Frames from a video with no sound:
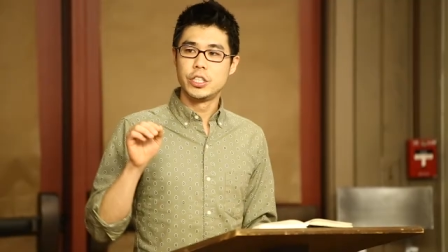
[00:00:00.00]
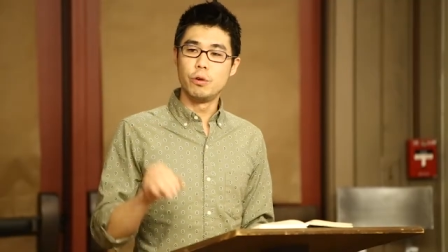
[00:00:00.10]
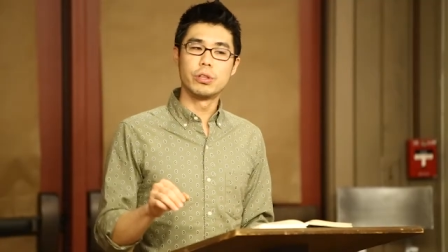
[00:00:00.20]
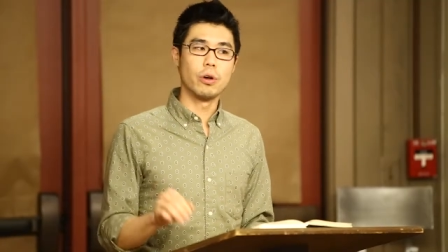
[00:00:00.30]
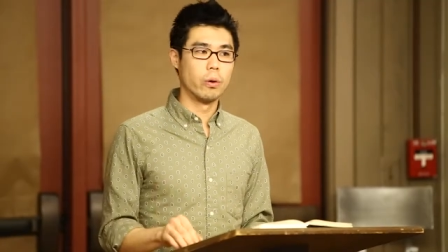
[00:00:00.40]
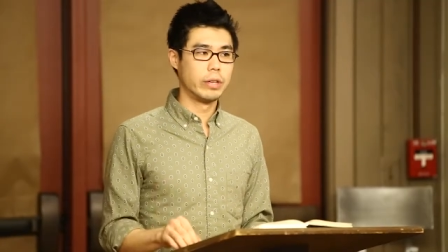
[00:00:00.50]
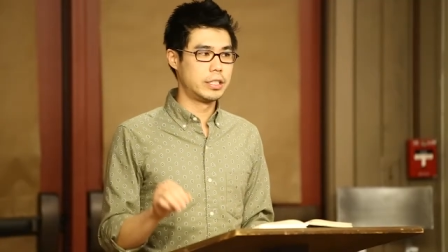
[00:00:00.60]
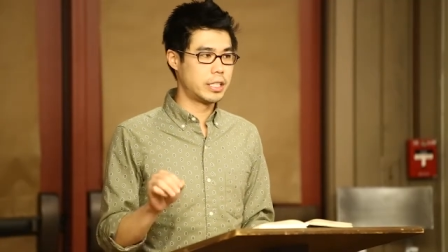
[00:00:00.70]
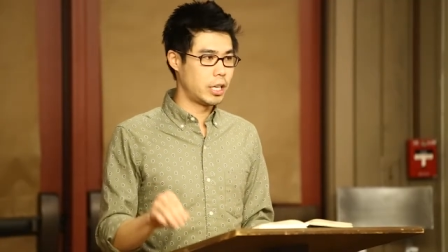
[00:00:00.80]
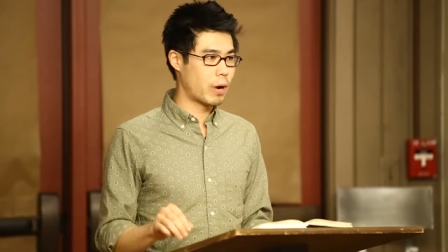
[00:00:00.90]
youth-only
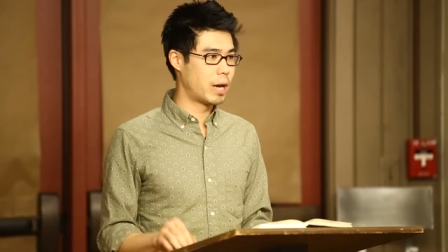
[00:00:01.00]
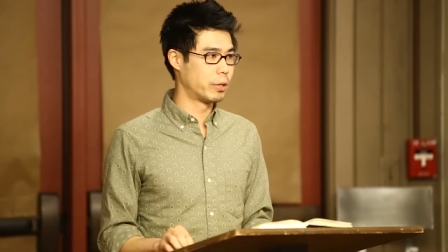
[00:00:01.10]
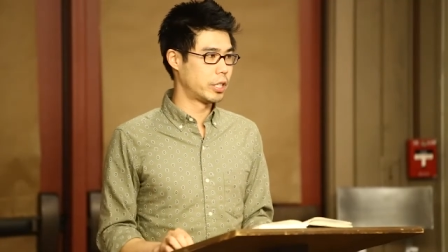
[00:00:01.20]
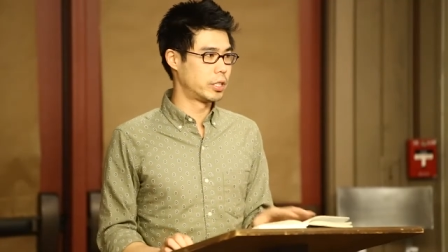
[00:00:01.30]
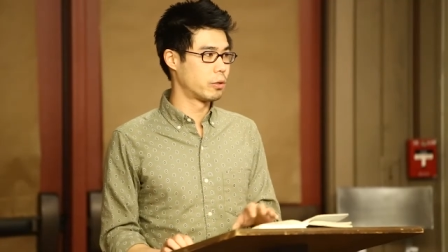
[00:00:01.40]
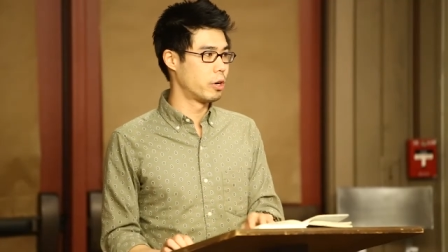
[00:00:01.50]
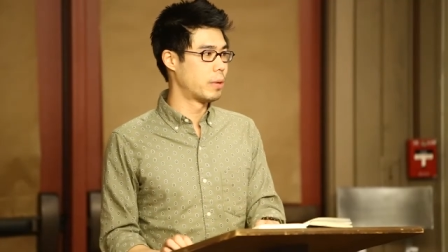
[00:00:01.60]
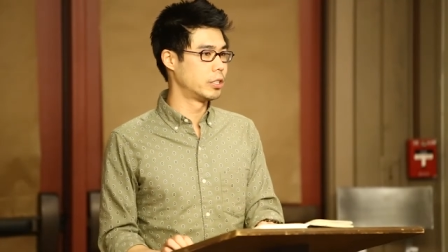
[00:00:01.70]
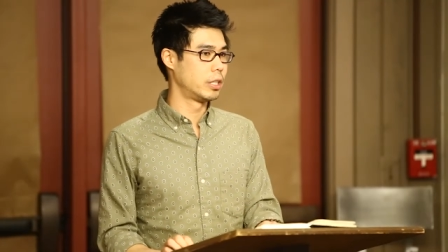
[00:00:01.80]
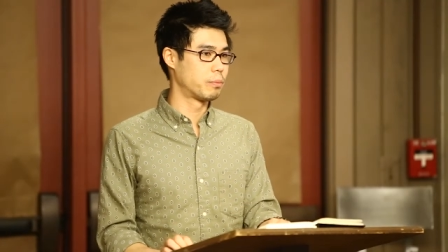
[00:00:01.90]
citywide participatory
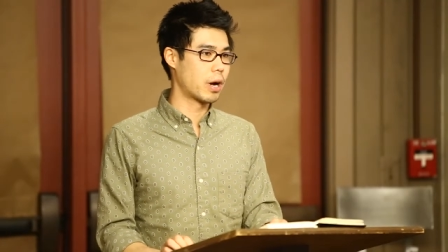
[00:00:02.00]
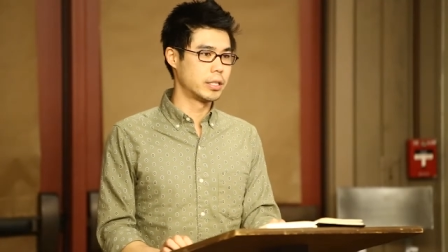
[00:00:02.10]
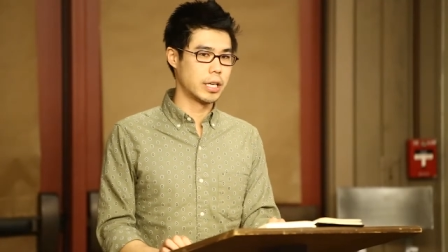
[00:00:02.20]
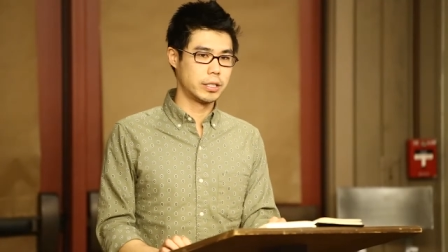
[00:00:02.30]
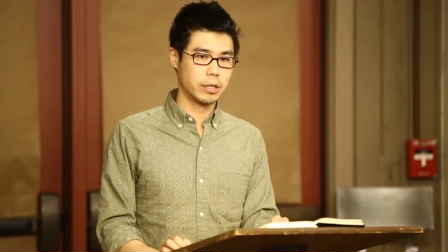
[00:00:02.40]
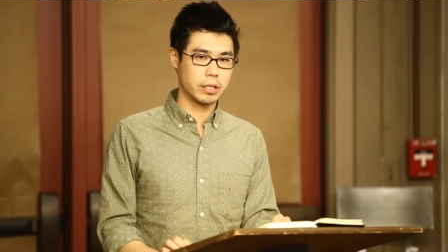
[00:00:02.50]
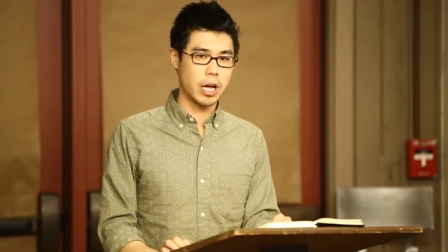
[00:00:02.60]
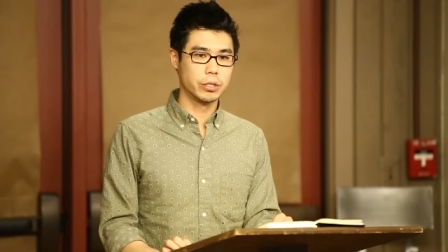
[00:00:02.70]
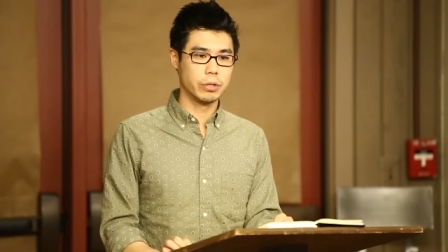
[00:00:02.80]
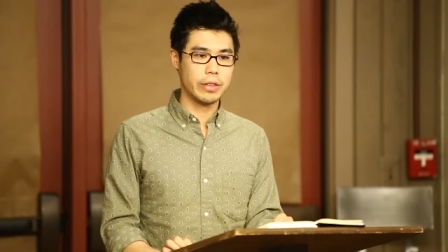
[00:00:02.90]
budgeting process in the
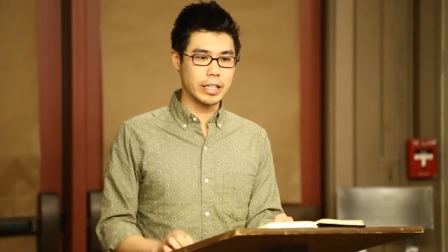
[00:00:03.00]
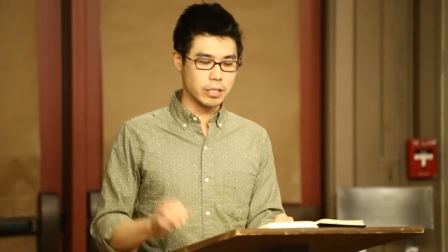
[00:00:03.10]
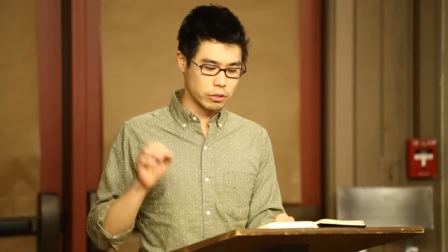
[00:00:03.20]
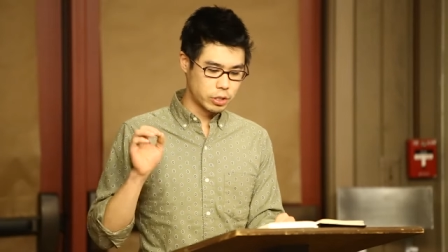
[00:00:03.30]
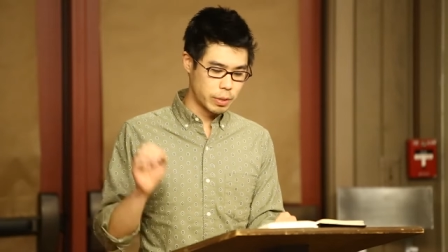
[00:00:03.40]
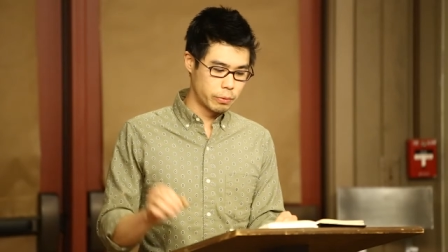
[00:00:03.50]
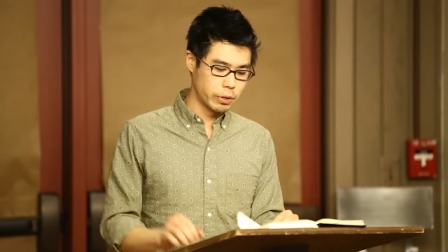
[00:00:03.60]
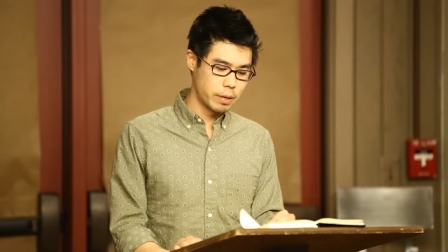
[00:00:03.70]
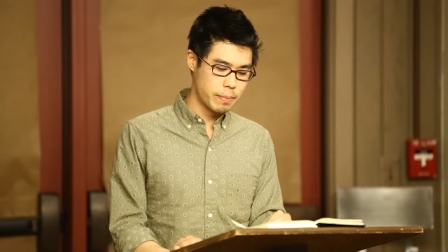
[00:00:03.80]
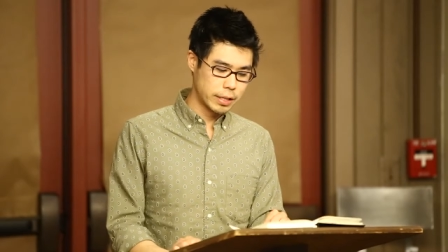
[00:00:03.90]
country. And that's also been
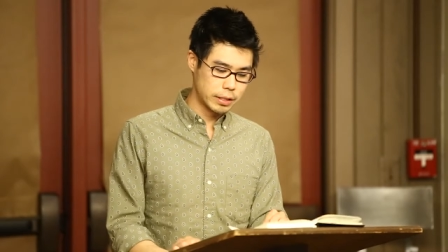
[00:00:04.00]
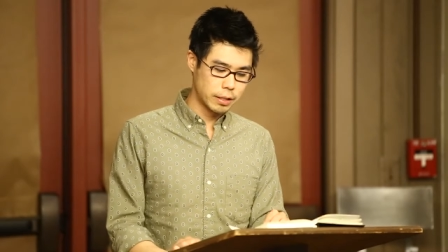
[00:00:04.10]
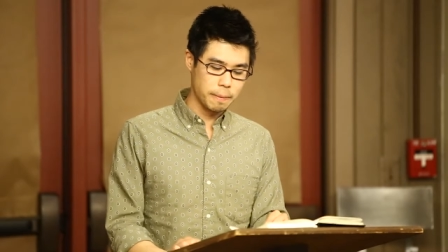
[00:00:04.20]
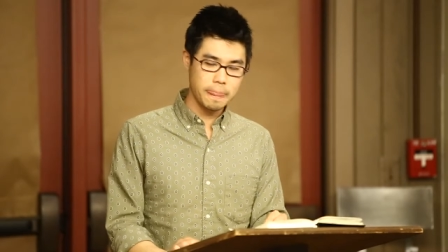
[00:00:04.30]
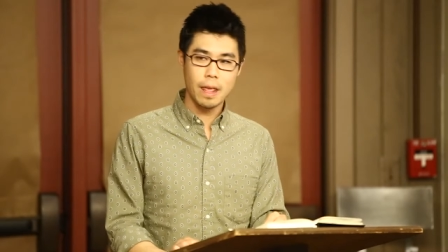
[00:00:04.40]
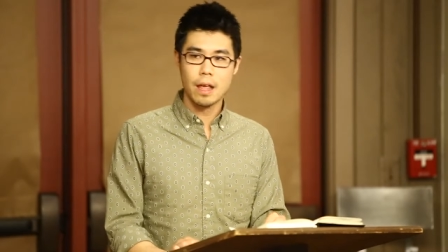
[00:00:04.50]
really amazing.